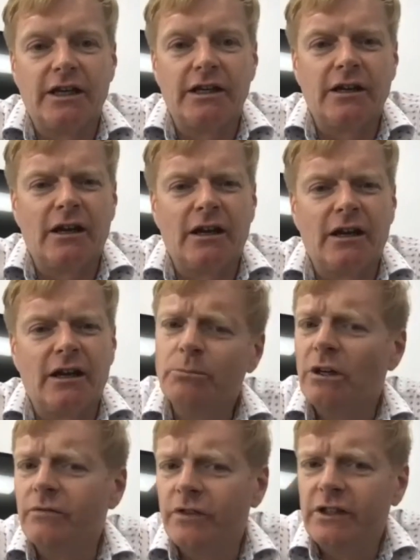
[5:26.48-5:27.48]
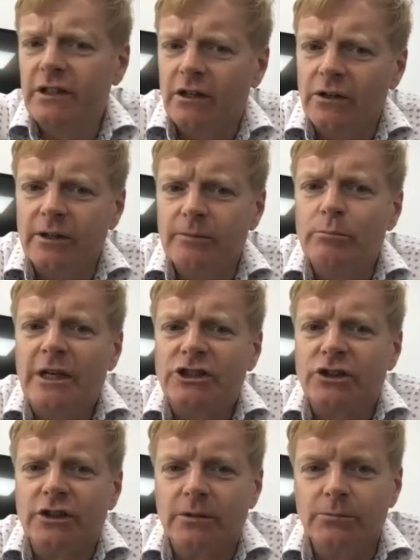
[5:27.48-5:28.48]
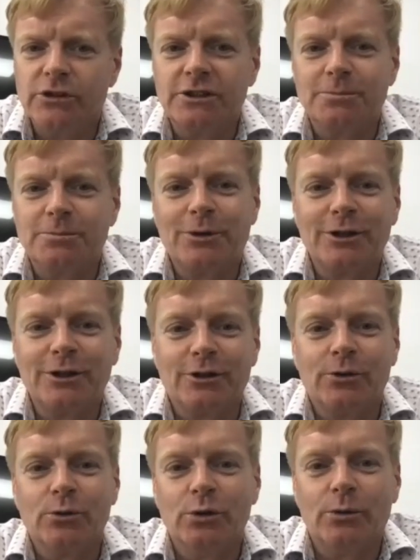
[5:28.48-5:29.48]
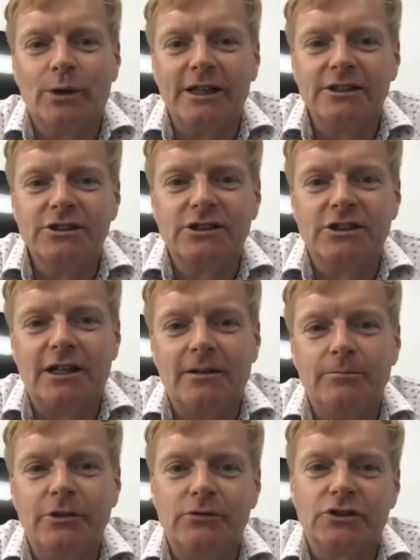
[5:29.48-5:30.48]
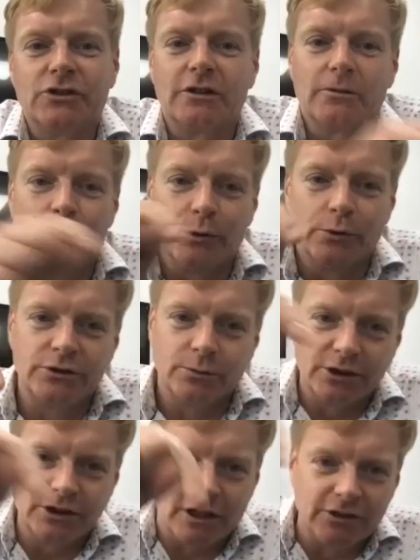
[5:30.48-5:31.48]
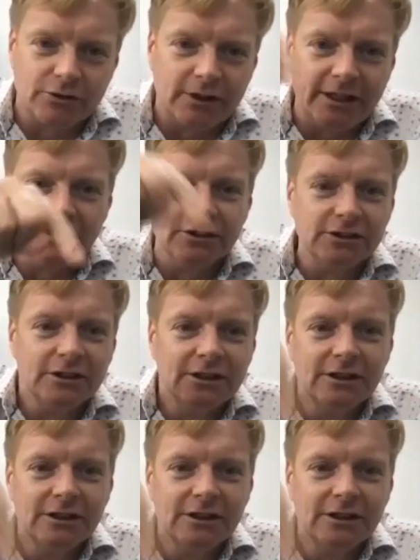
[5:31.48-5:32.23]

I actually might video it measuring them because it's pretty cool the way it's. You've just got a little pointer which goes around.